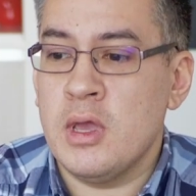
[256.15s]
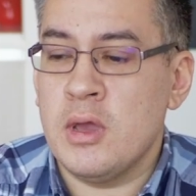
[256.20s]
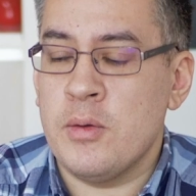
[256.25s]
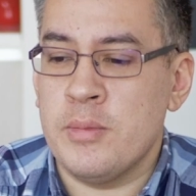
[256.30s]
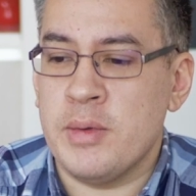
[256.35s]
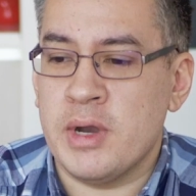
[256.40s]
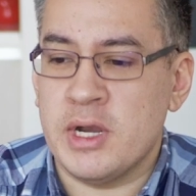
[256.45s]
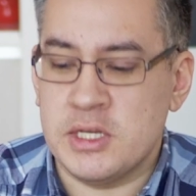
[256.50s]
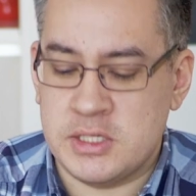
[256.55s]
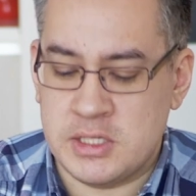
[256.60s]

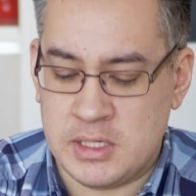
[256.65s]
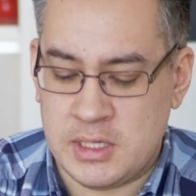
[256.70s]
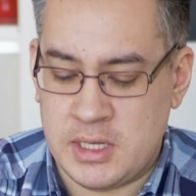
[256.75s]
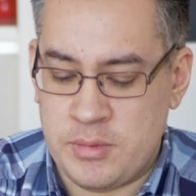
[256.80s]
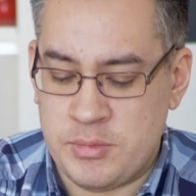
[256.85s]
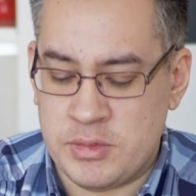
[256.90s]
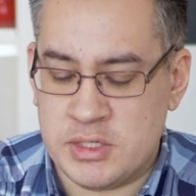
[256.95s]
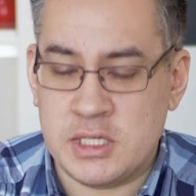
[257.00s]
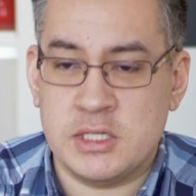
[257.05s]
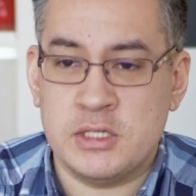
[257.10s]
we managed to
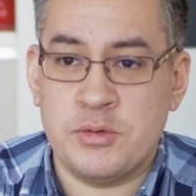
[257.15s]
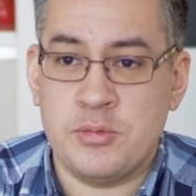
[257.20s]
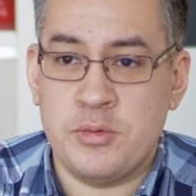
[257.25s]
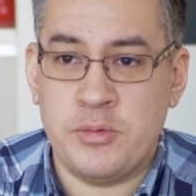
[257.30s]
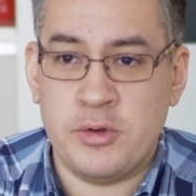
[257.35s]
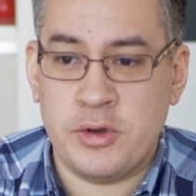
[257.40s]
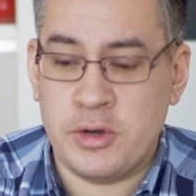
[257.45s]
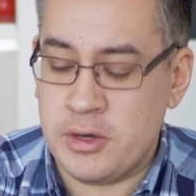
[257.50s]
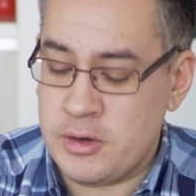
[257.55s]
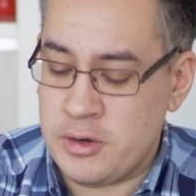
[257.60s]
get set up on
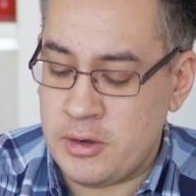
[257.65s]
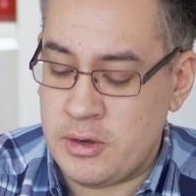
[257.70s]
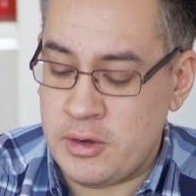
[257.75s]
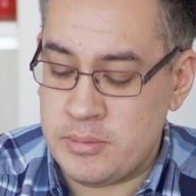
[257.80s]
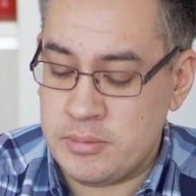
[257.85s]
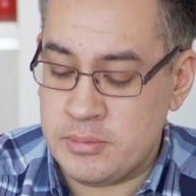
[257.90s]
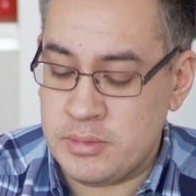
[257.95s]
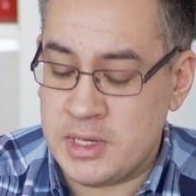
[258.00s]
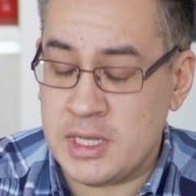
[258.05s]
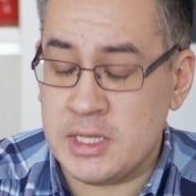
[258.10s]

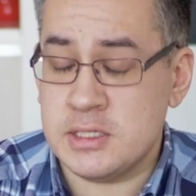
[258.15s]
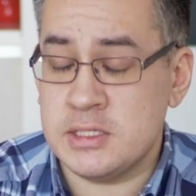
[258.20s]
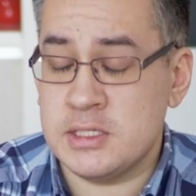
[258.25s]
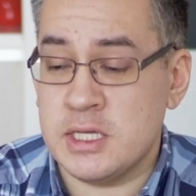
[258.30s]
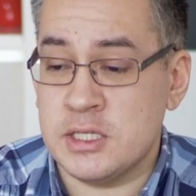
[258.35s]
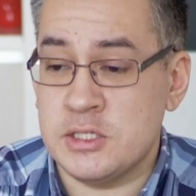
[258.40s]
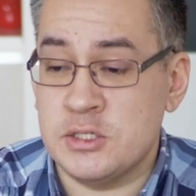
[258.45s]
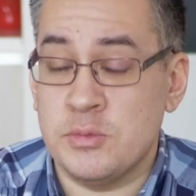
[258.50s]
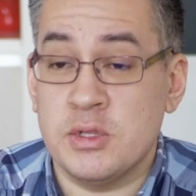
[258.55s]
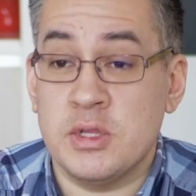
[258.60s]
Booking.com, get
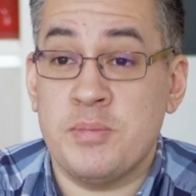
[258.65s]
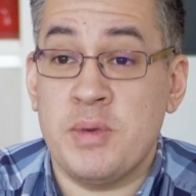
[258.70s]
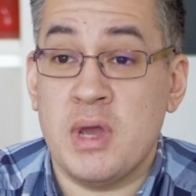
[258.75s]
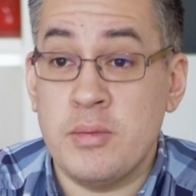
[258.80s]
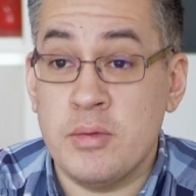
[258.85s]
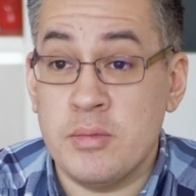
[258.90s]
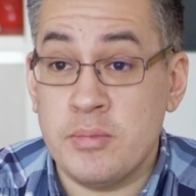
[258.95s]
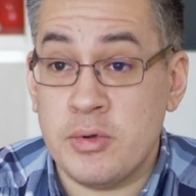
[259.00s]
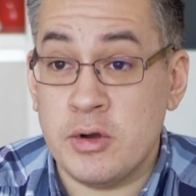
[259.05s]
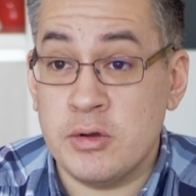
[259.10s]
set up with the
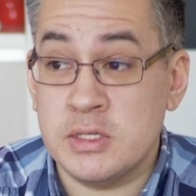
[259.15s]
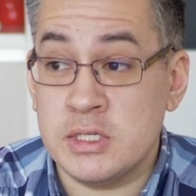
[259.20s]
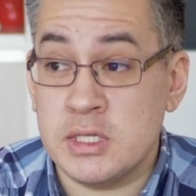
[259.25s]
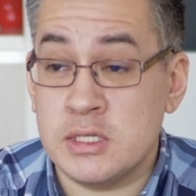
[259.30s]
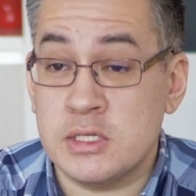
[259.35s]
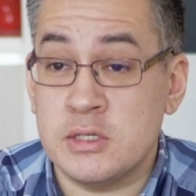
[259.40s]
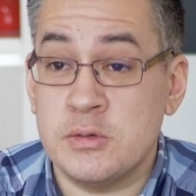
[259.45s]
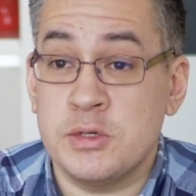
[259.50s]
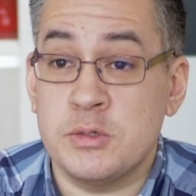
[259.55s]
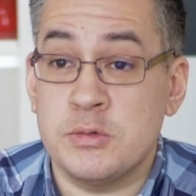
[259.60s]
payment
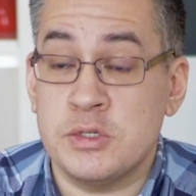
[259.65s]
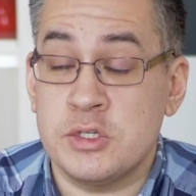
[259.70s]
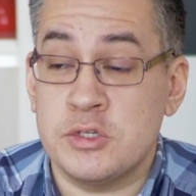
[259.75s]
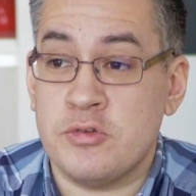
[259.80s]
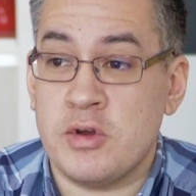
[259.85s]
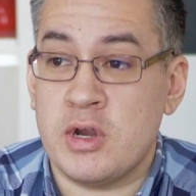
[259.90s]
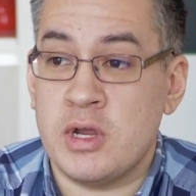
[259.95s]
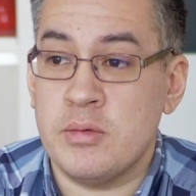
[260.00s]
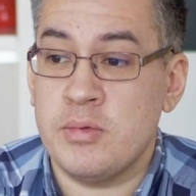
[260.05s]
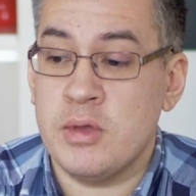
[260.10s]
processor, which was
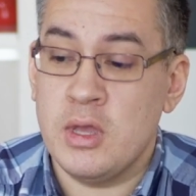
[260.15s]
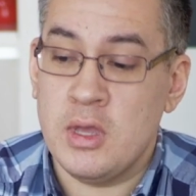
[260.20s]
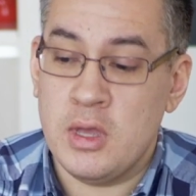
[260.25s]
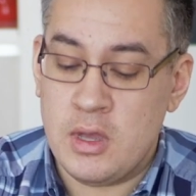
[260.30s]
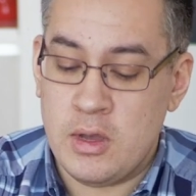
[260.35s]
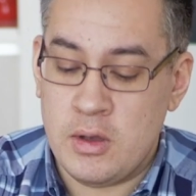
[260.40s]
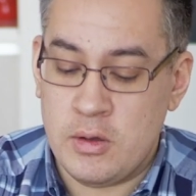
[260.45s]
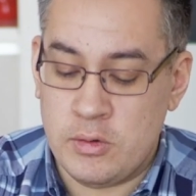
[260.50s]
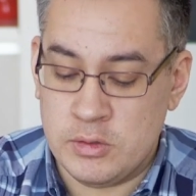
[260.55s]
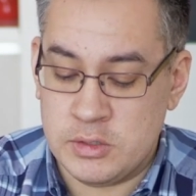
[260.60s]
Stripe,
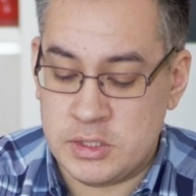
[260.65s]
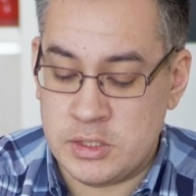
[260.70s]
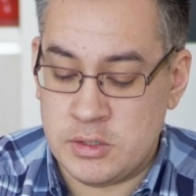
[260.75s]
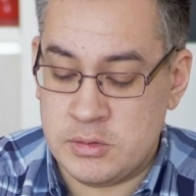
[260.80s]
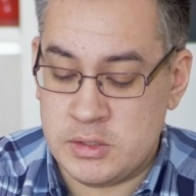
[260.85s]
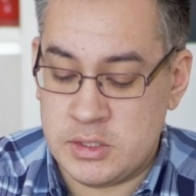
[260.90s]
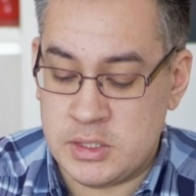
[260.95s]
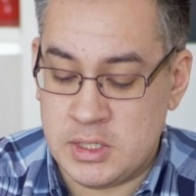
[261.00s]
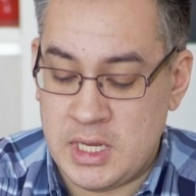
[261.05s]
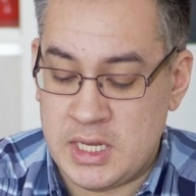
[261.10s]
also
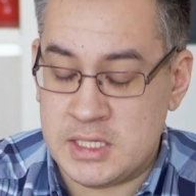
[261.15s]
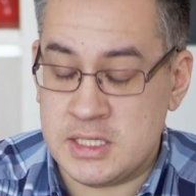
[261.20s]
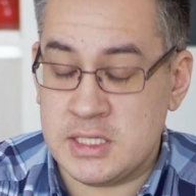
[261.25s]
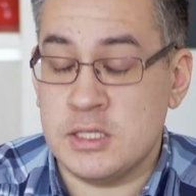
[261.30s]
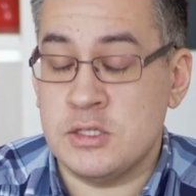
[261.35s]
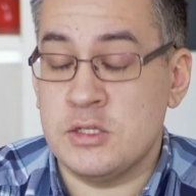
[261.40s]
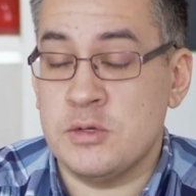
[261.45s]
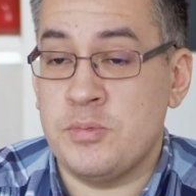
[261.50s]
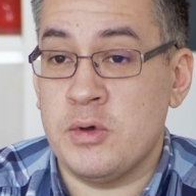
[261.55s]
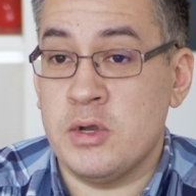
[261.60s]
to get
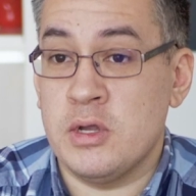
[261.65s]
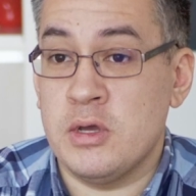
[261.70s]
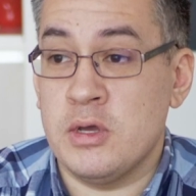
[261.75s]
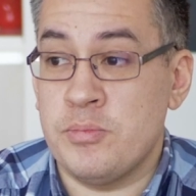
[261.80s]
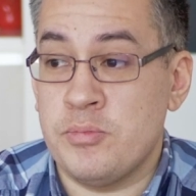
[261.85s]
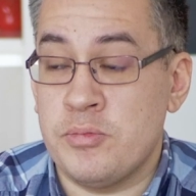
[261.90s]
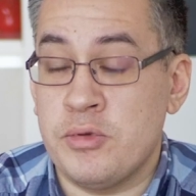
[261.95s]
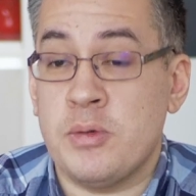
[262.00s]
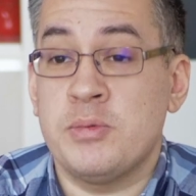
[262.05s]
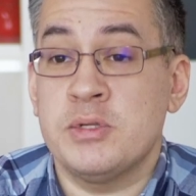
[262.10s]
set up on a
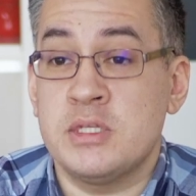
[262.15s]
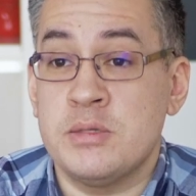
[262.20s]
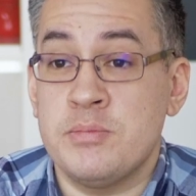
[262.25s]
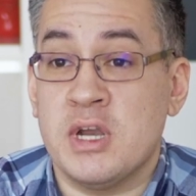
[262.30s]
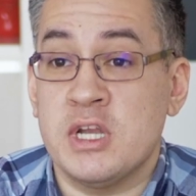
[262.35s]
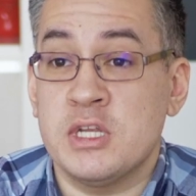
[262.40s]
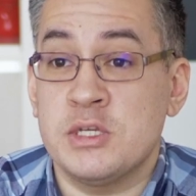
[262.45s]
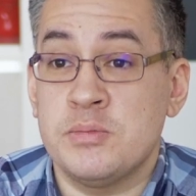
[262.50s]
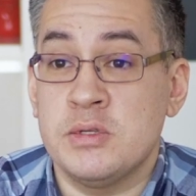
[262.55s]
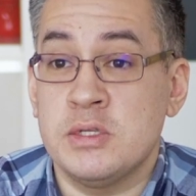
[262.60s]
property
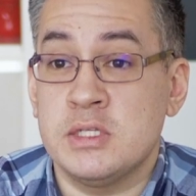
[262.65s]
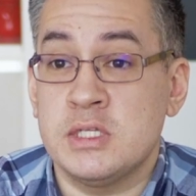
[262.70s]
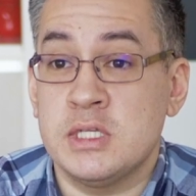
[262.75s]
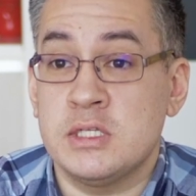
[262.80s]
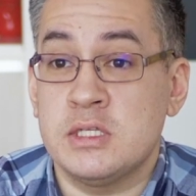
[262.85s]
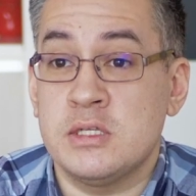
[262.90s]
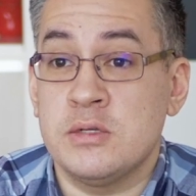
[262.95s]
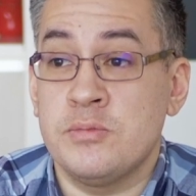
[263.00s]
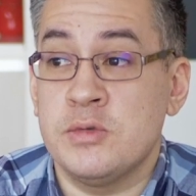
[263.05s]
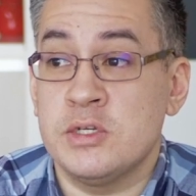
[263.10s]
management
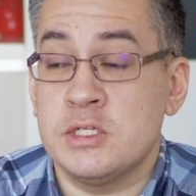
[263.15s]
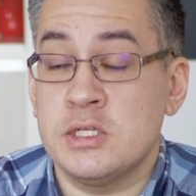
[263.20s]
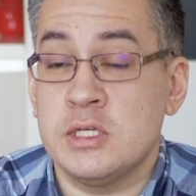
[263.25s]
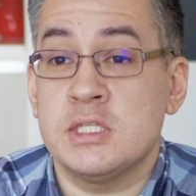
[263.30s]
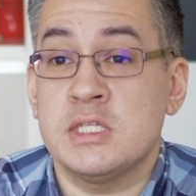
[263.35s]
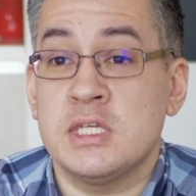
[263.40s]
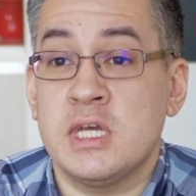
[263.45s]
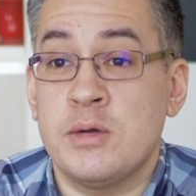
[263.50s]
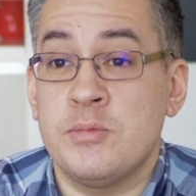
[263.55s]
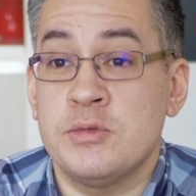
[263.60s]
system, which at the
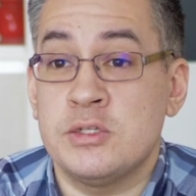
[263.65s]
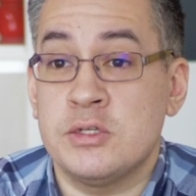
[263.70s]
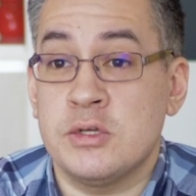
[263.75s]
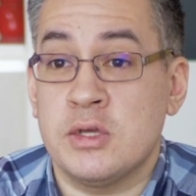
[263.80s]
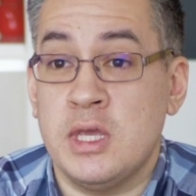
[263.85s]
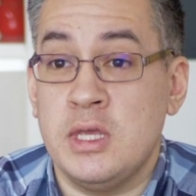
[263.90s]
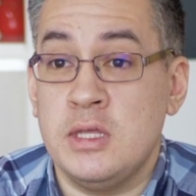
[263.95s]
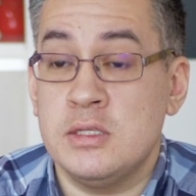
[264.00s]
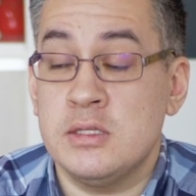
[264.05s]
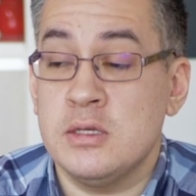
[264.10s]
time was
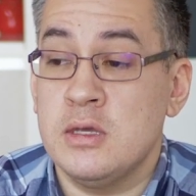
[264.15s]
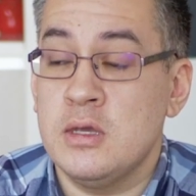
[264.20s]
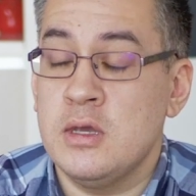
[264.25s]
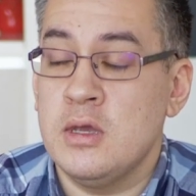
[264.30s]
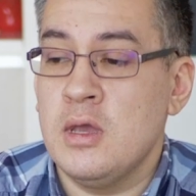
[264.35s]
Touchstone,